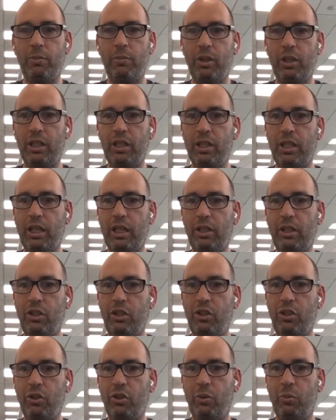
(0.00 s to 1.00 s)
I'm not exactly
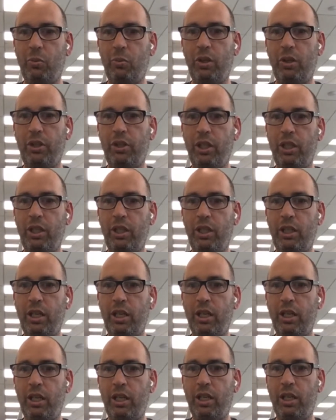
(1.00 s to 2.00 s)
sure what
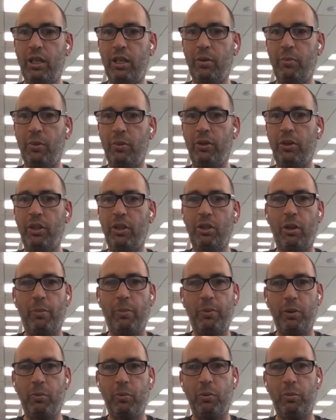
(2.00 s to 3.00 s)
the
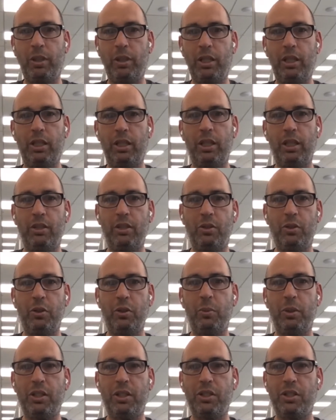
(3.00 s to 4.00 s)
topic will be in
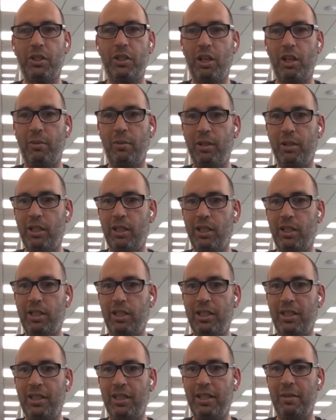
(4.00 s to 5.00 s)
2 weeks' time,
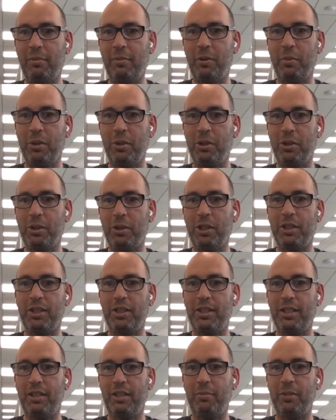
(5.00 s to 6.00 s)
unless Emma wants to
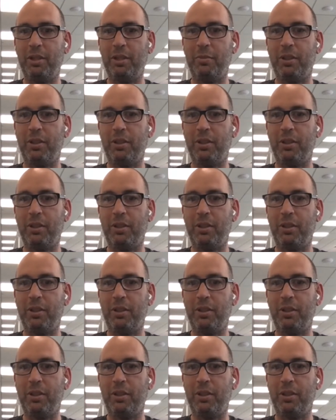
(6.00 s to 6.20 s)
tell me.